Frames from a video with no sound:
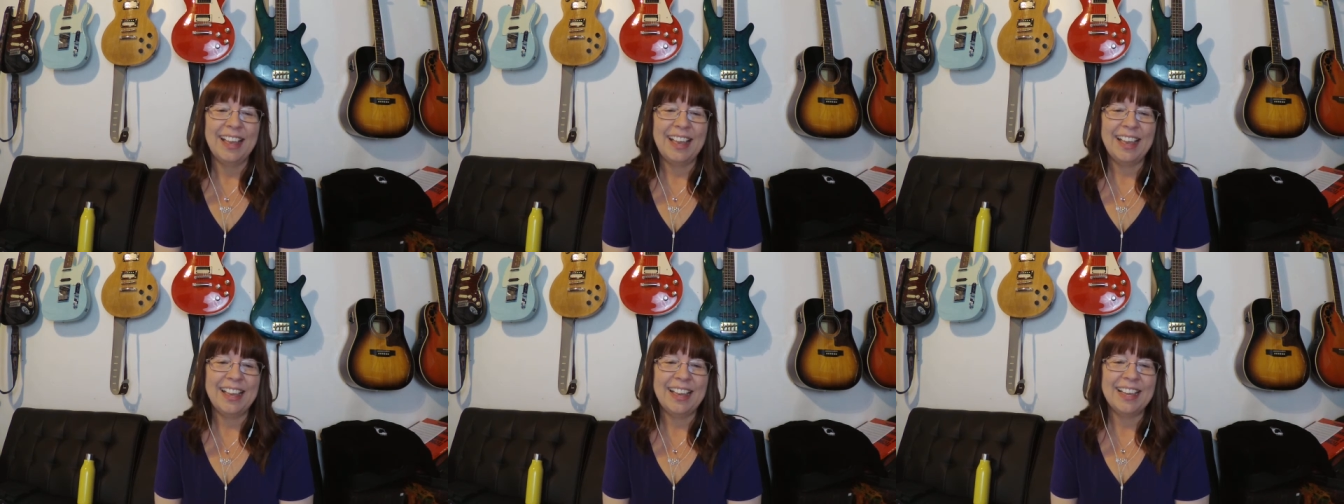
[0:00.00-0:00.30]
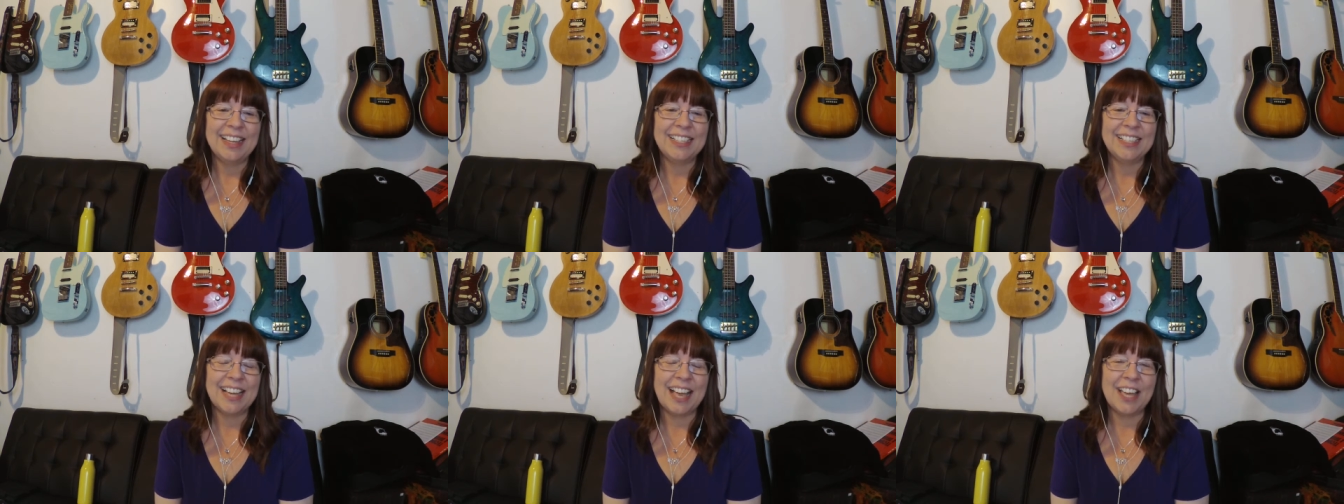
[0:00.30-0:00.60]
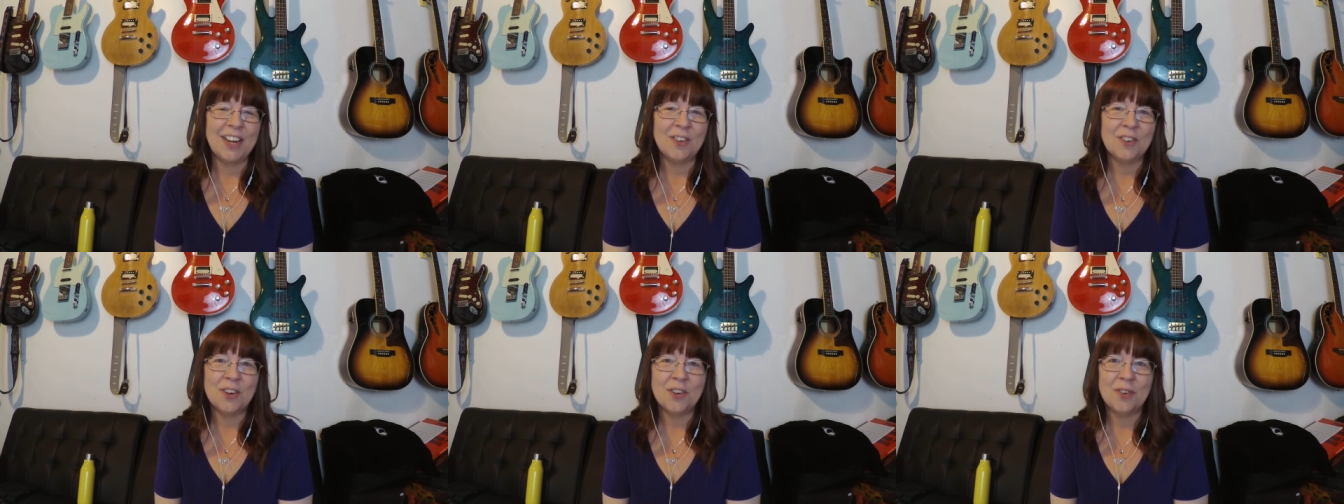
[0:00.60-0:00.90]
And
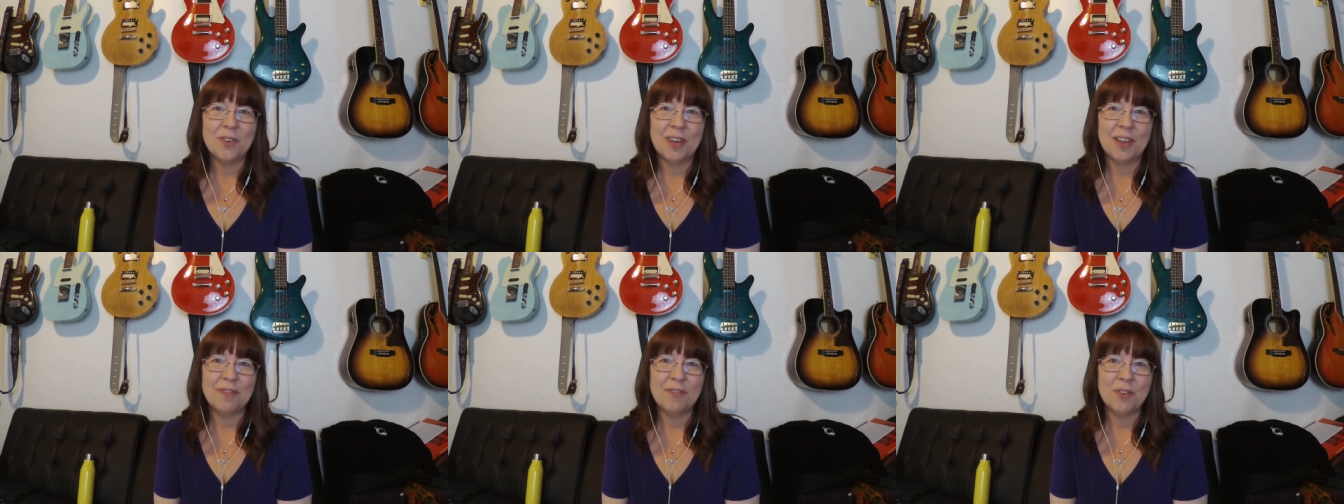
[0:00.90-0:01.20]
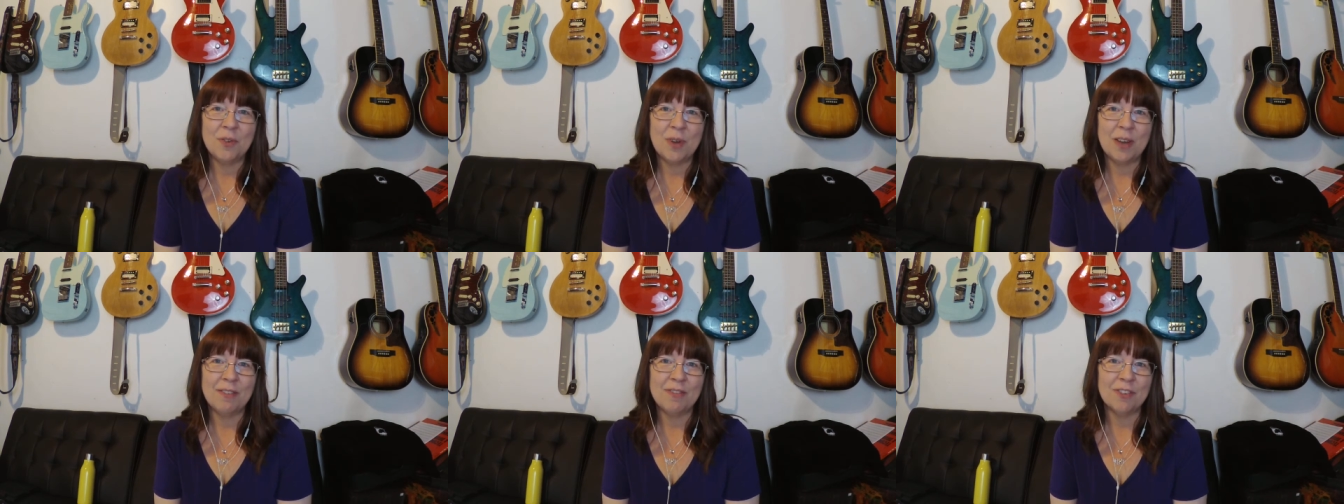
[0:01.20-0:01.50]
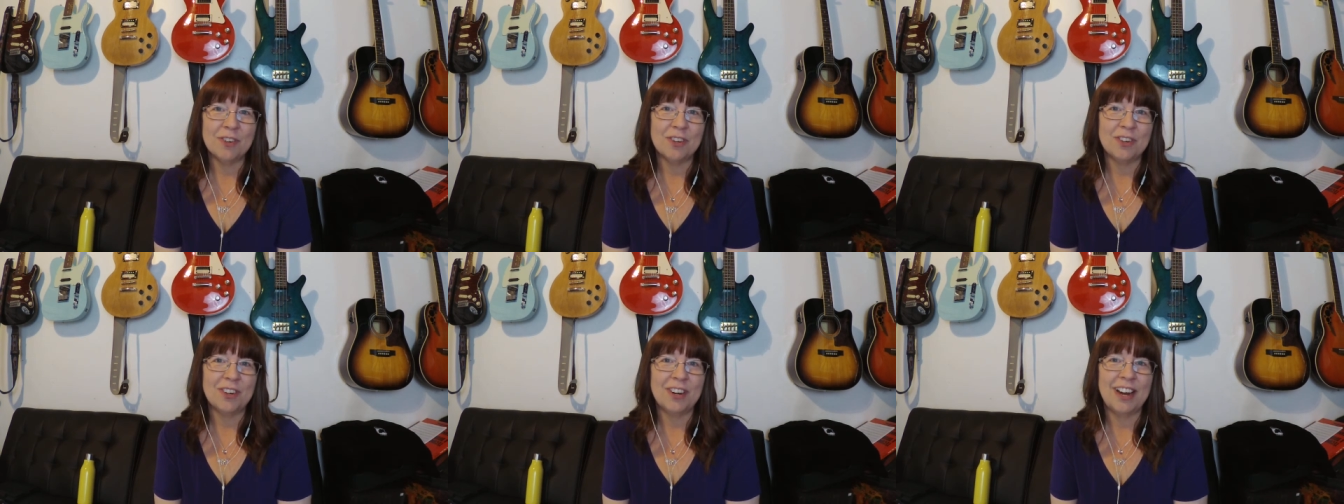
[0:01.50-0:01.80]
I don't know if you
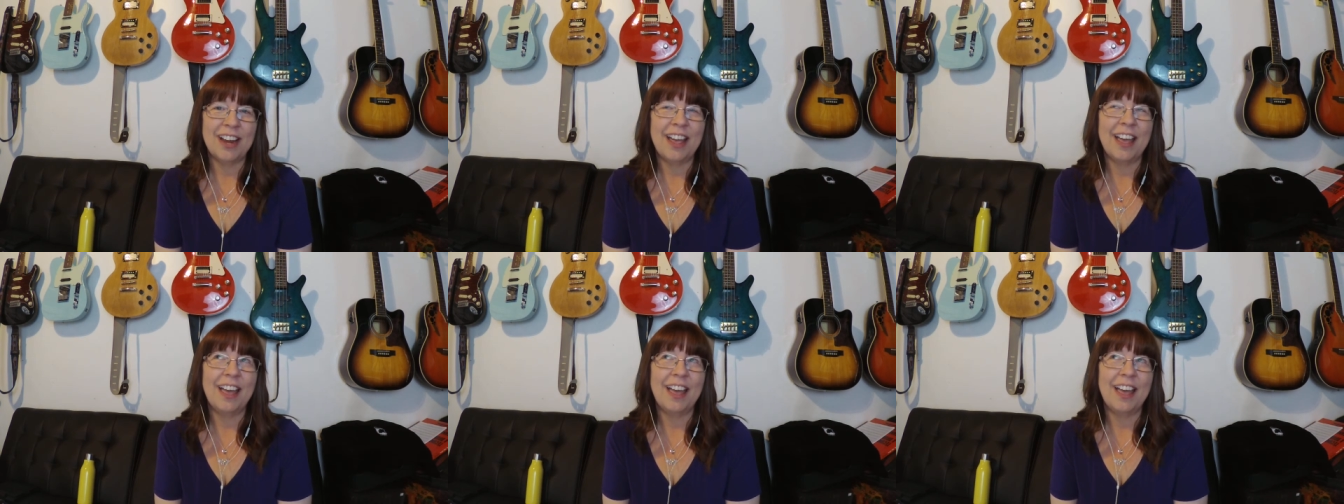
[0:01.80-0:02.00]
ever